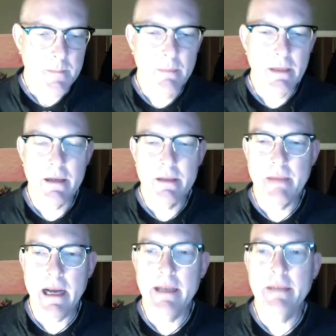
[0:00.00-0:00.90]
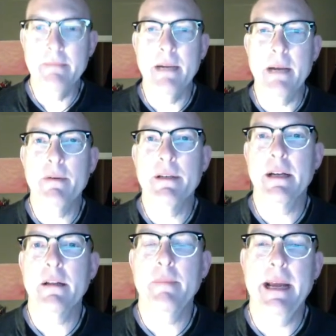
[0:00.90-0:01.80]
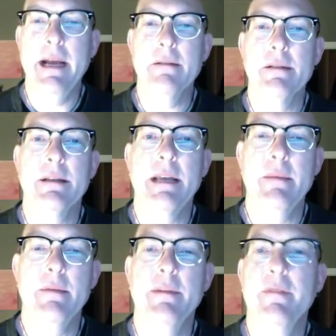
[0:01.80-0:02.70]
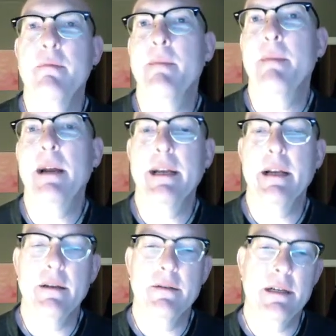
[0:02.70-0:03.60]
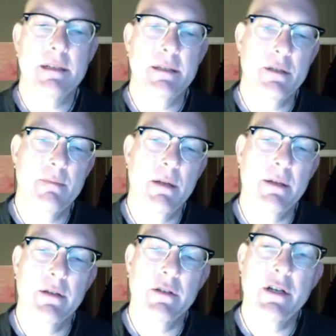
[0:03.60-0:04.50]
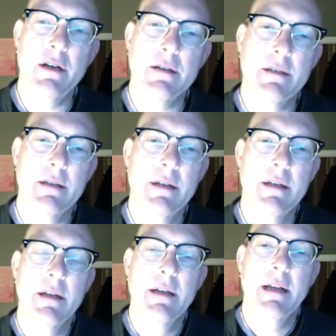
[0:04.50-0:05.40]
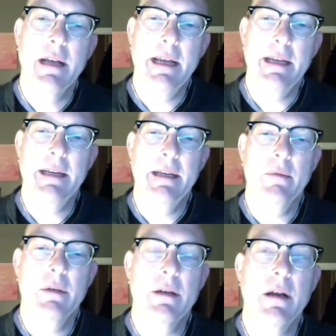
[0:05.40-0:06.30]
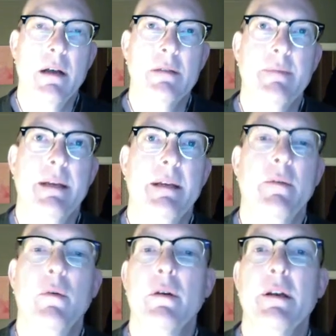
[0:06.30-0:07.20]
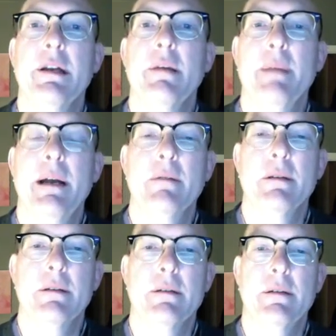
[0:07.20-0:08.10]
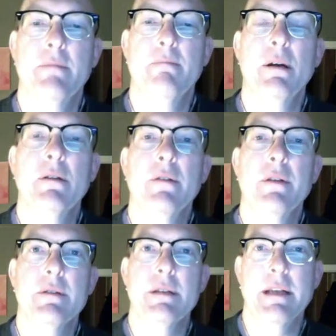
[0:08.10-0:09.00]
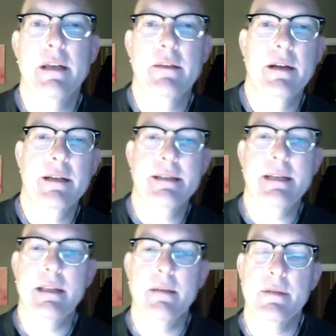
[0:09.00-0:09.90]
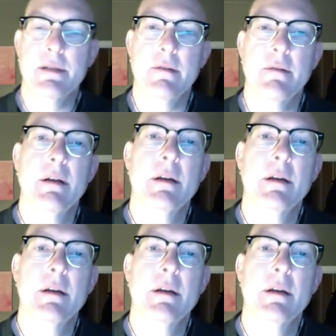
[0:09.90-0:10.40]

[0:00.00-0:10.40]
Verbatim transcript: because my my particular payouts came to me from my mining contracts in small little chunks, and it would cost me an inordinate amount to bundle those together and send them. So